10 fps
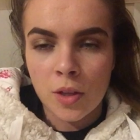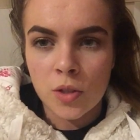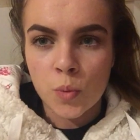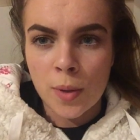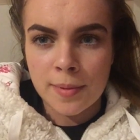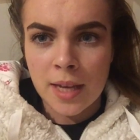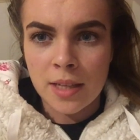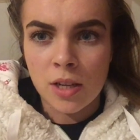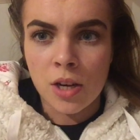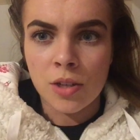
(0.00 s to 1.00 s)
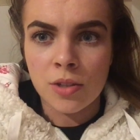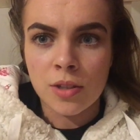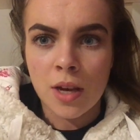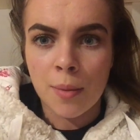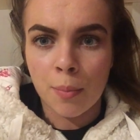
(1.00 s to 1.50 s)
sweet
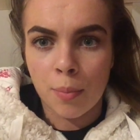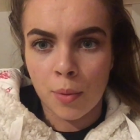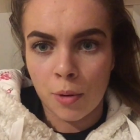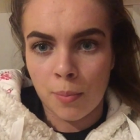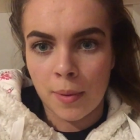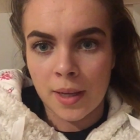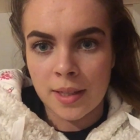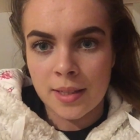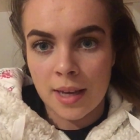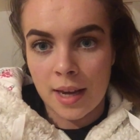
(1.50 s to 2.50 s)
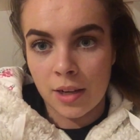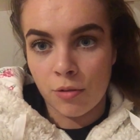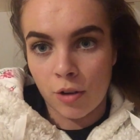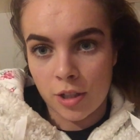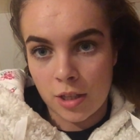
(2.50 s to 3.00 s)
potatoes, broad beans
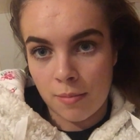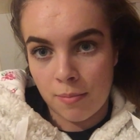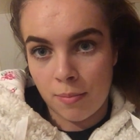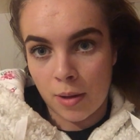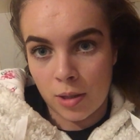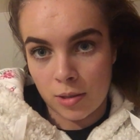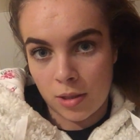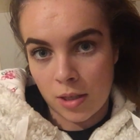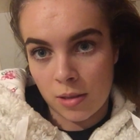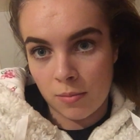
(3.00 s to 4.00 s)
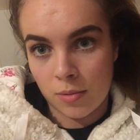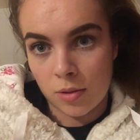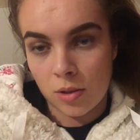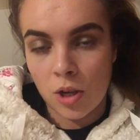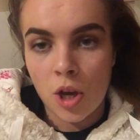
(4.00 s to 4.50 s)
and roasted
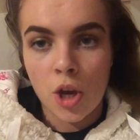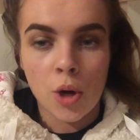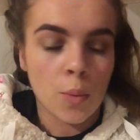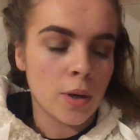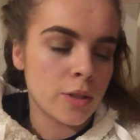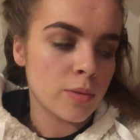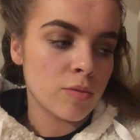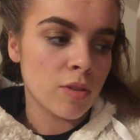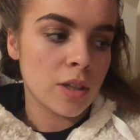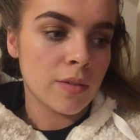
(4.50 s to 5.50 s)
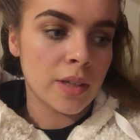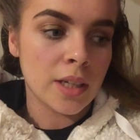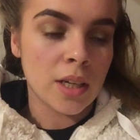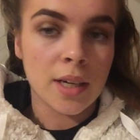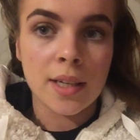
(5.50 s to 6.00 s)
parsnips, which was really,
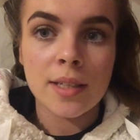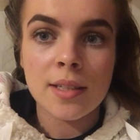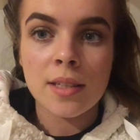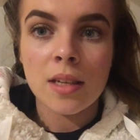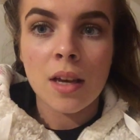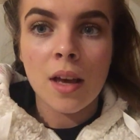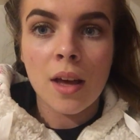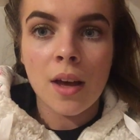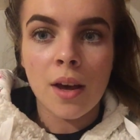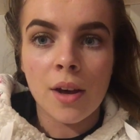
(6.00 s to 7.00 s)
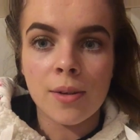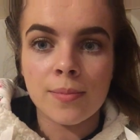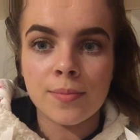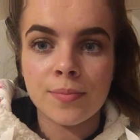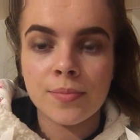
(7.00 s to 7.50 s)
really nice.
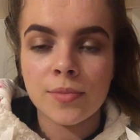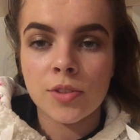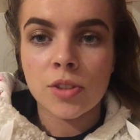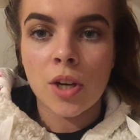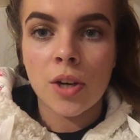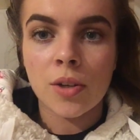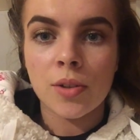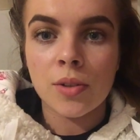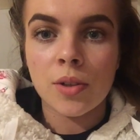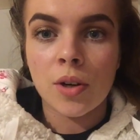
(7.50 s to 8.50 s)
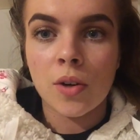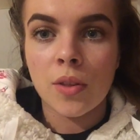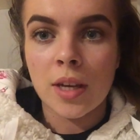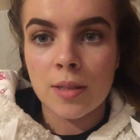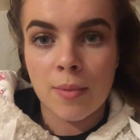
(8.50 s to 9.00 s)
So
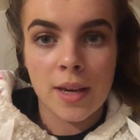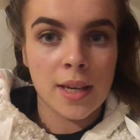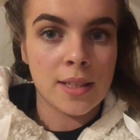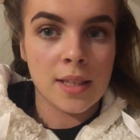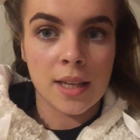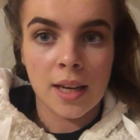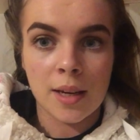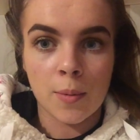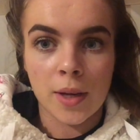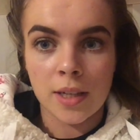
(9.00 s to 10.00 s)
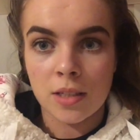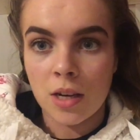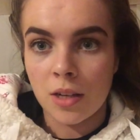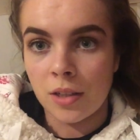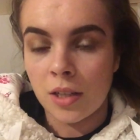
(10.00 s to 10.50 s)
that's my eating clean week
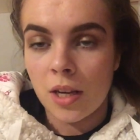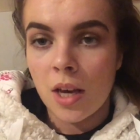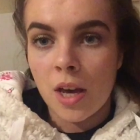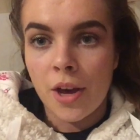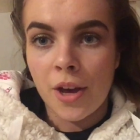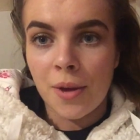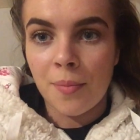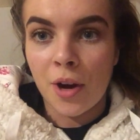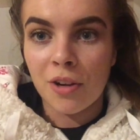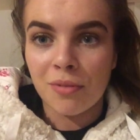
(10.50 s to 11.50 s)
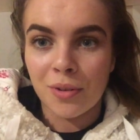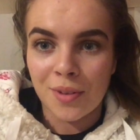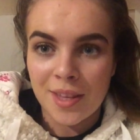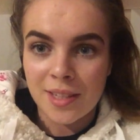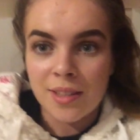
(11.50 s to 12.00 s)
done. Overall,
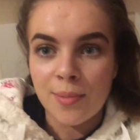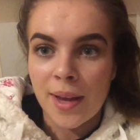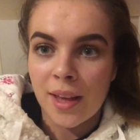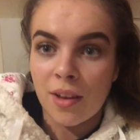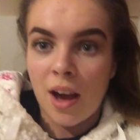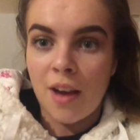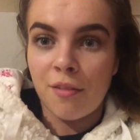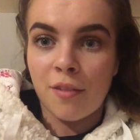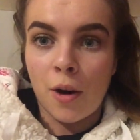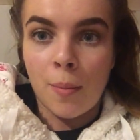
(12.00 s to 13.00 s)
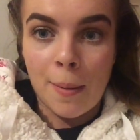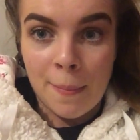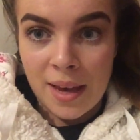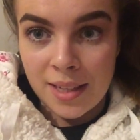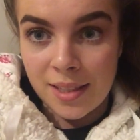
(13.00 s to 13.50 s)
this is the week that I have felt my
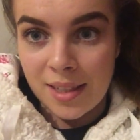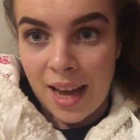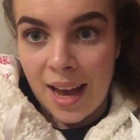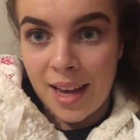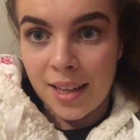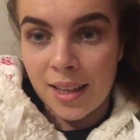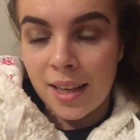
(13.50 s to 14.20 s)
best at.